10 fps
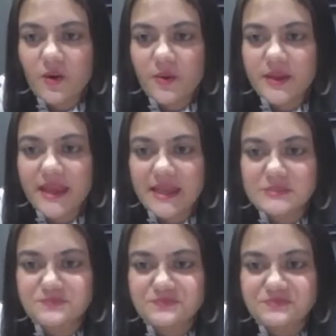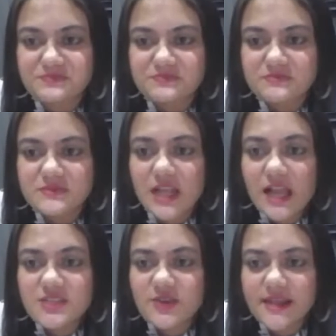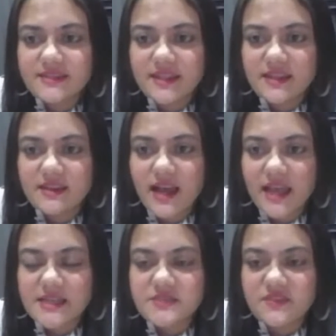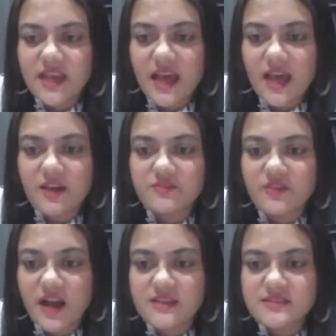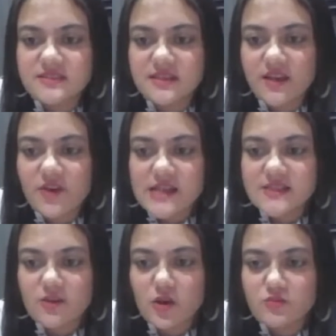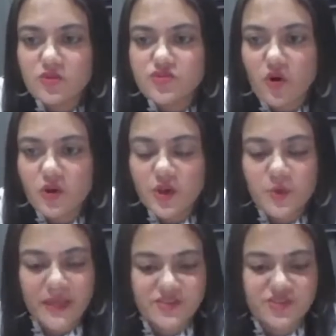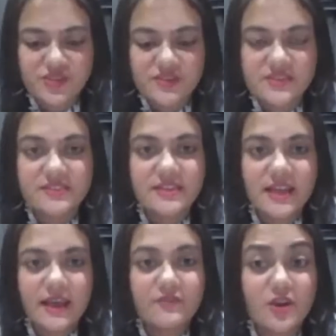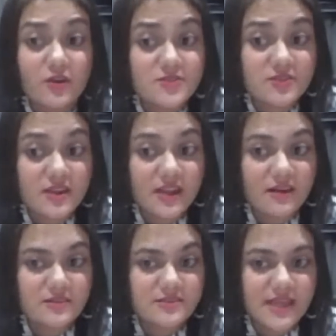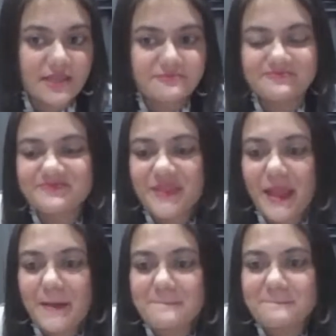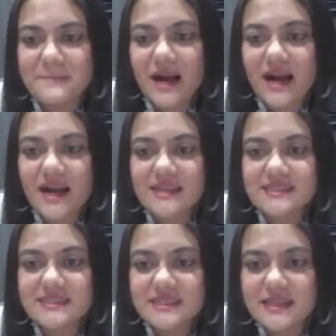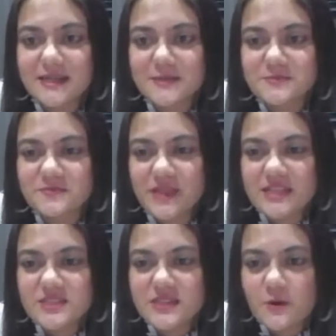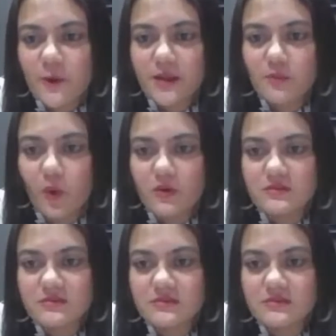Okay. So I think, guys, I've answered almost all your questions. We are also running out on time, but I'll just take one more.